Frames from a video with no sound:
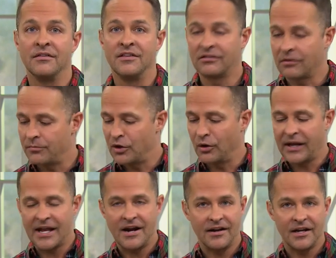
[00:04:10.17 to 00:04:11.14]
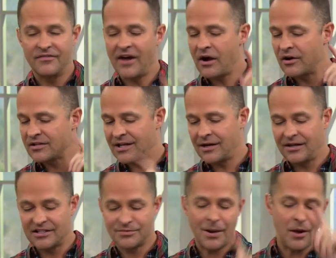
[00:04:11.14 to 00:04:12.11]
This computer cannot get a virus, cannot
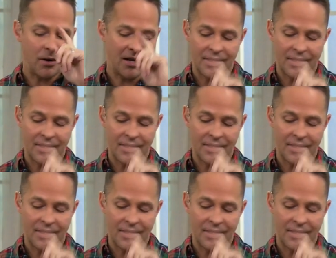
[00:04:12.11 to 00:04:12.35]
get spyware,